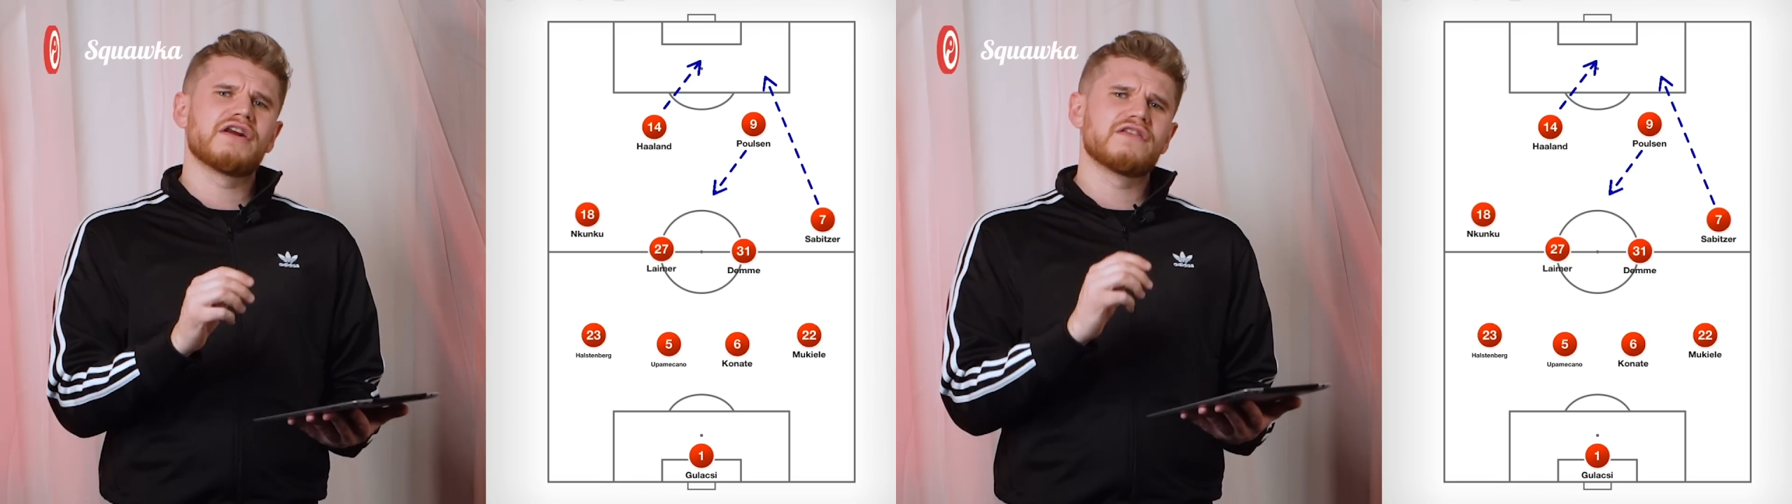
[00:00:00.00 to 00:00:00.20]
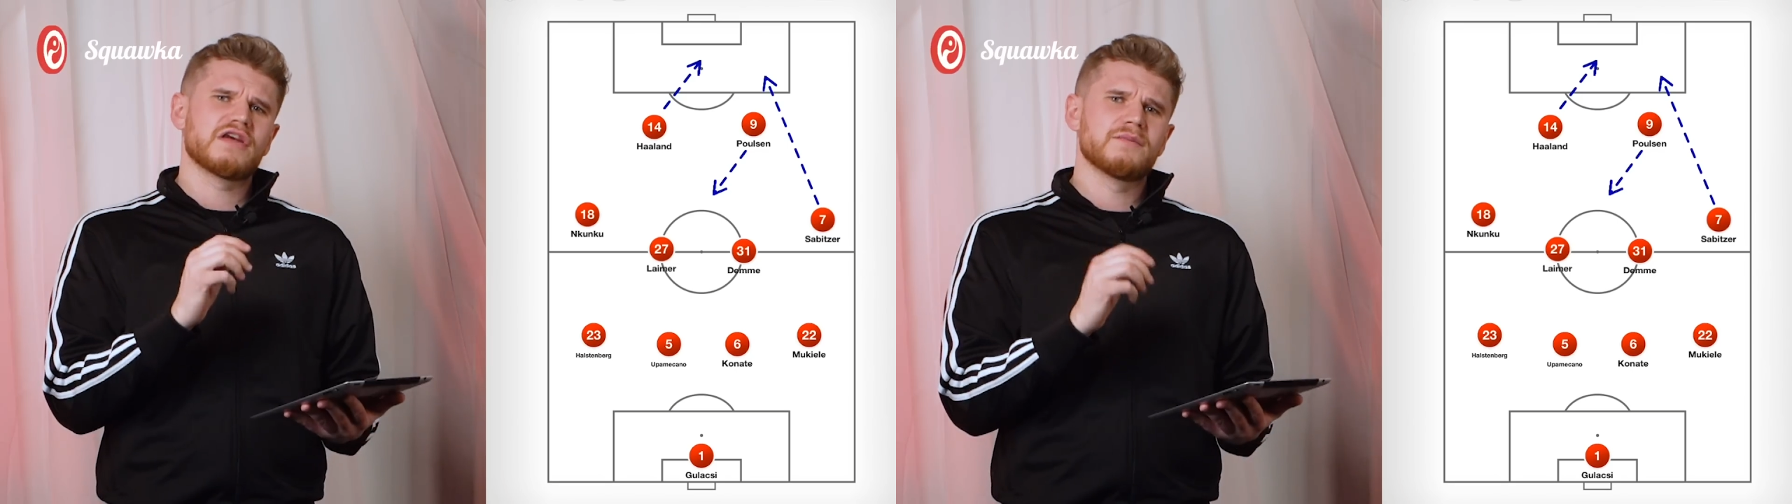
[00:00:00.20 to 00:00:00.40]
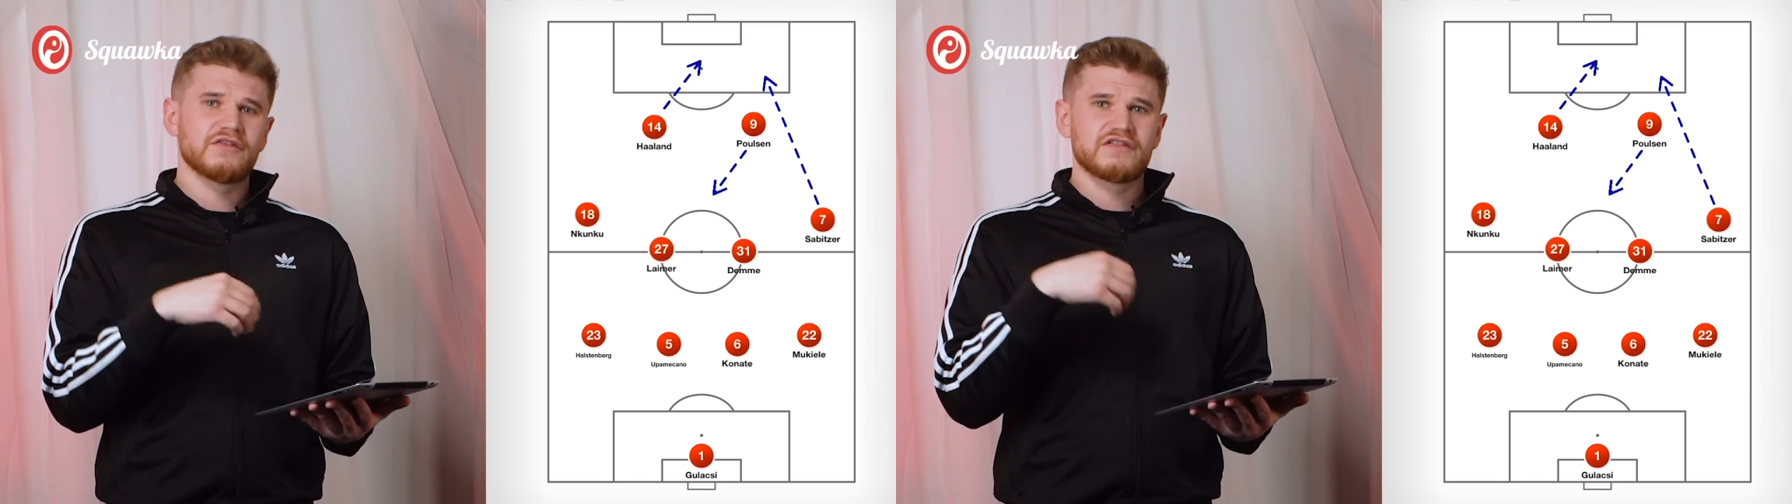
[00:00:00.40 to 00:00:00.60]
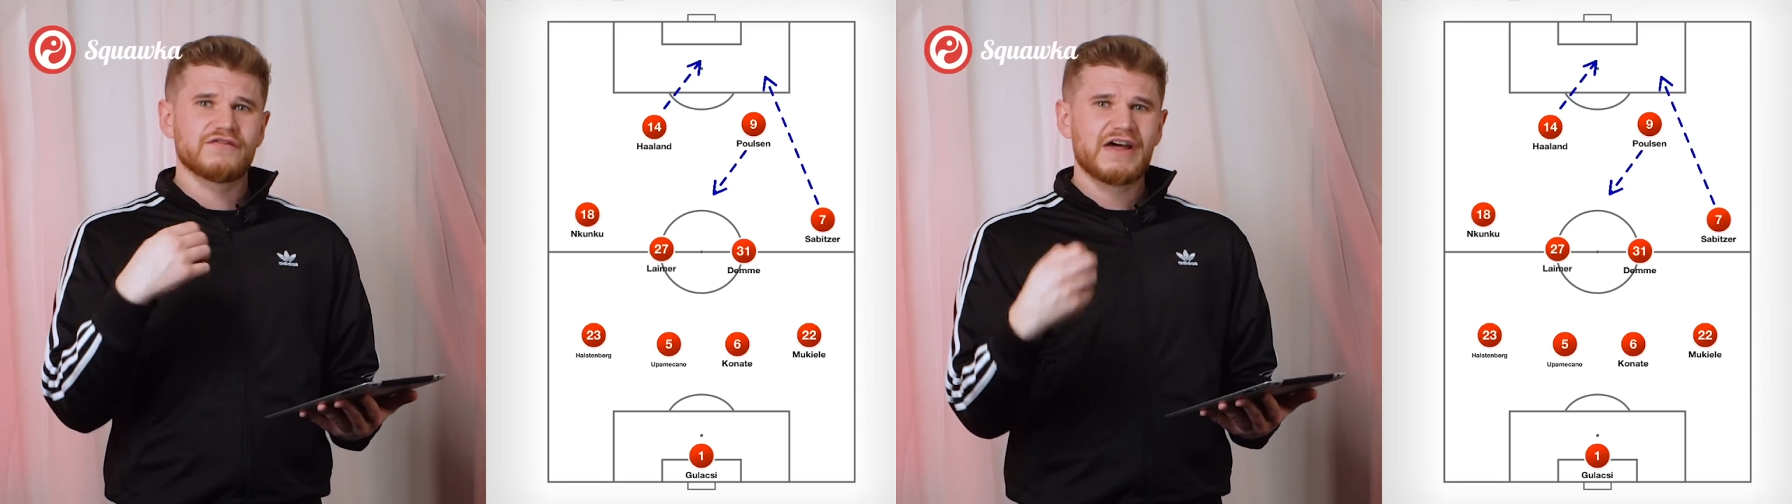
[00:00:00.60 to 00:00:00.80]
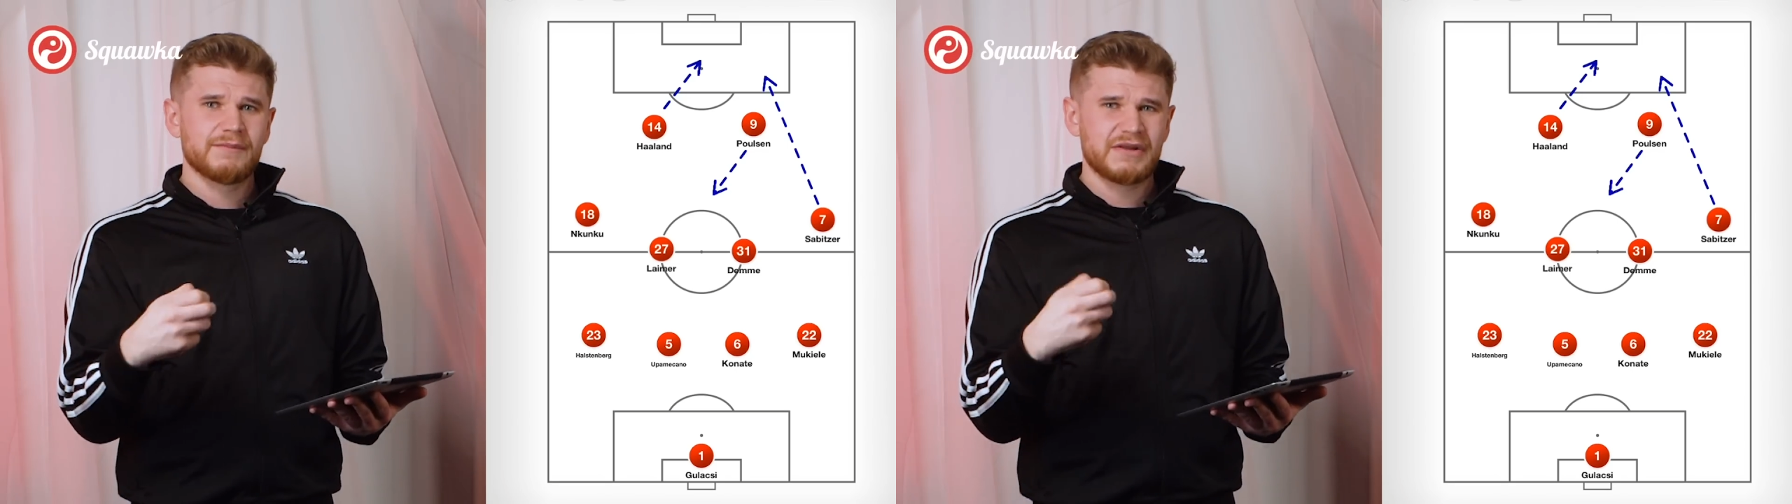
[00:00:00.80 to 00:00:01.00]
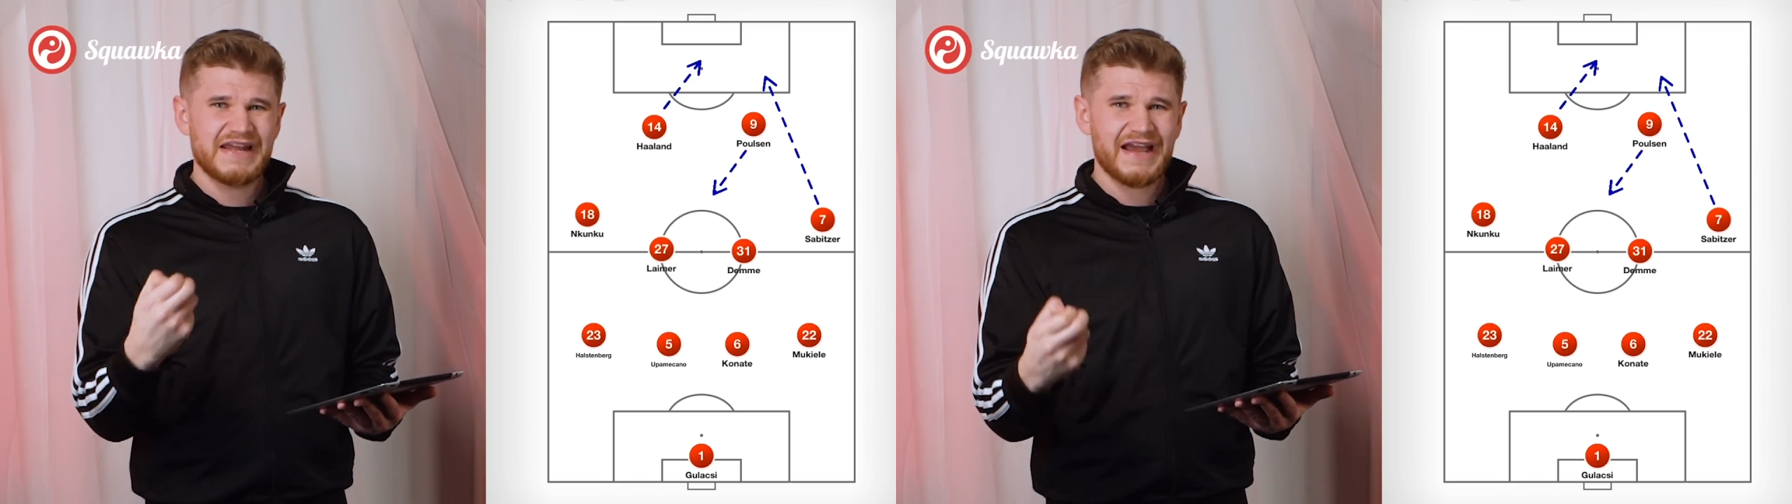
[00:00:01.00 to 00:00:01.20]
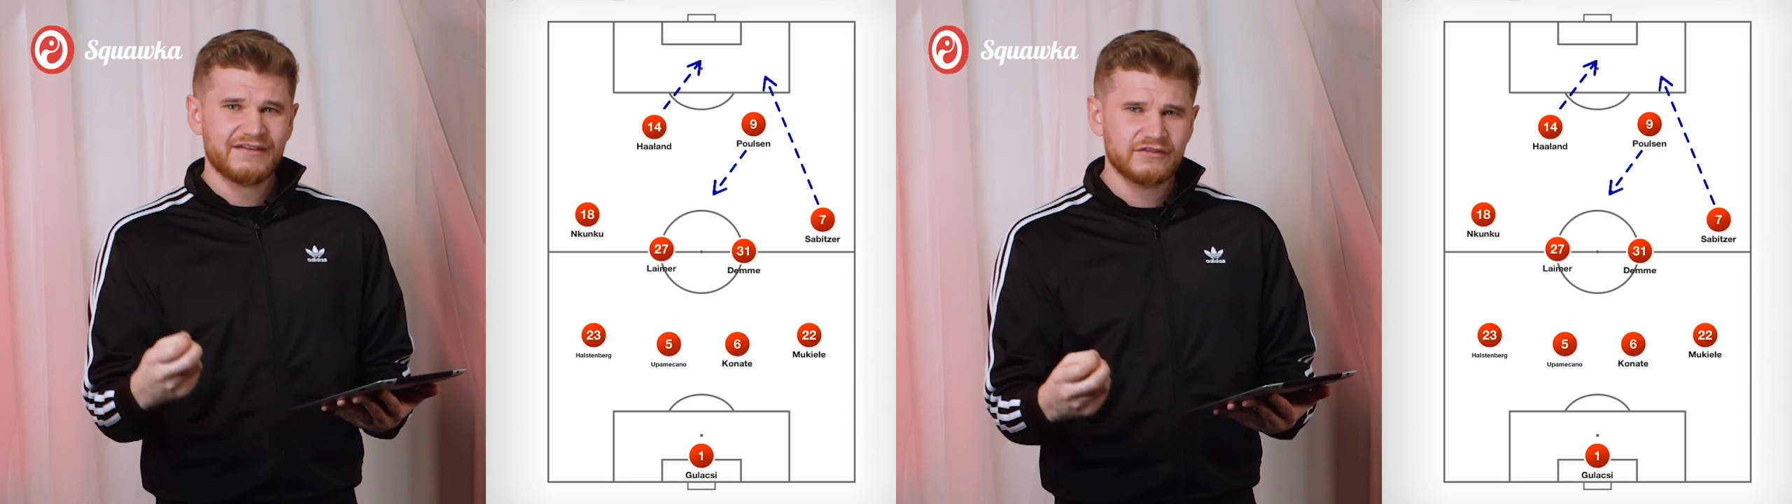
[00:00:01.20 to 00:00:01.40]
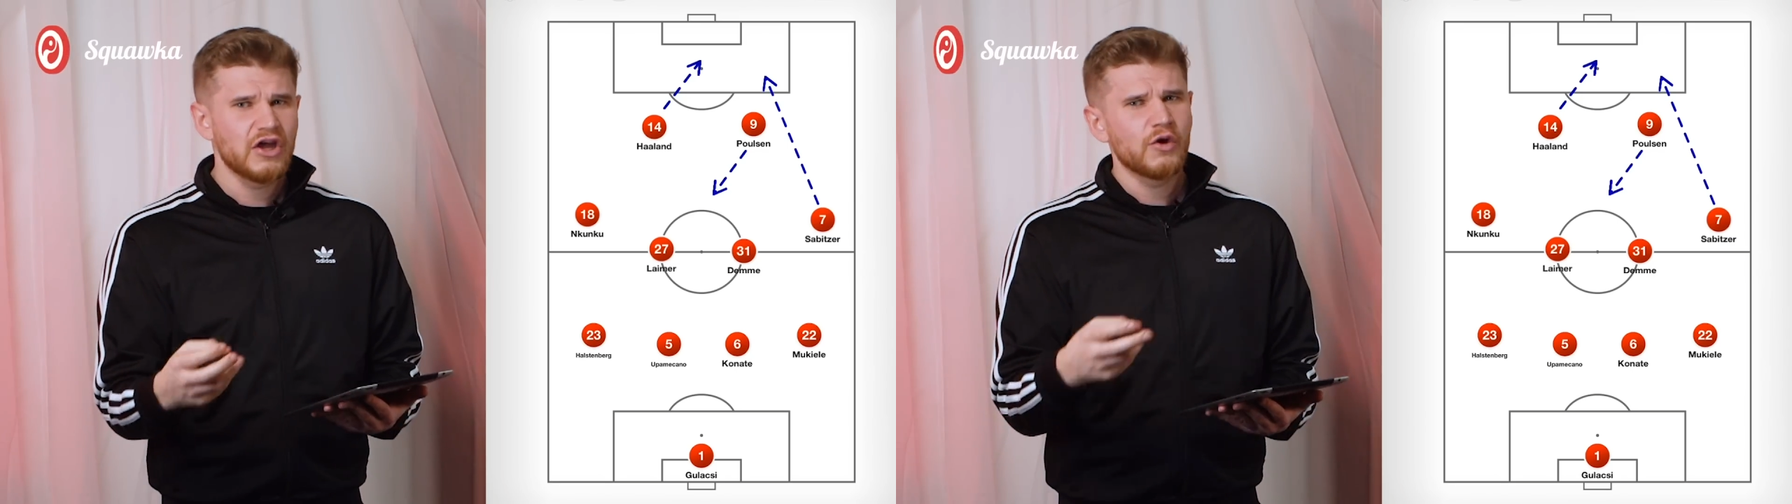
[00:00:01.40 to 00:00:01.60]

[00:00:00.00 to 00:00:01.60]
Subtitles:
in terms of his development next